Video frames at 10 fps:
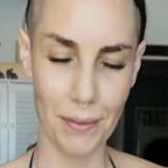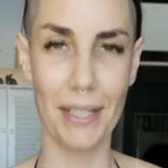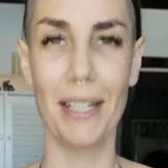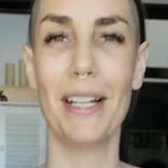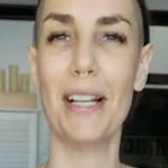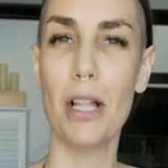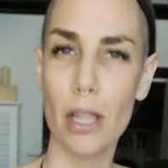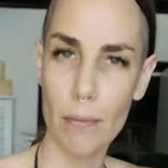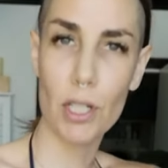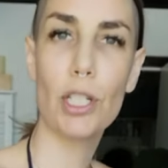let me,
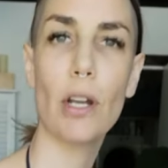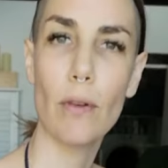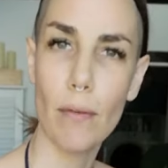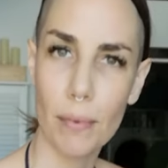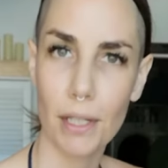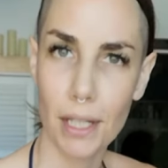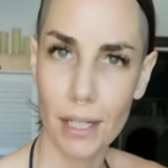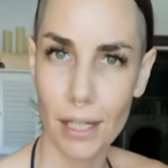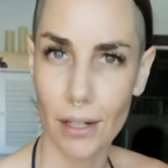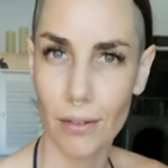let me show up and get
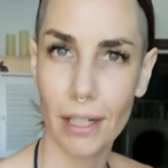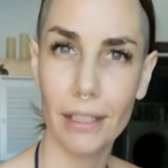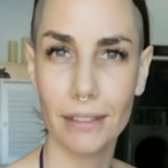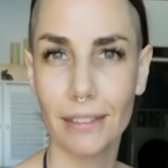here, right?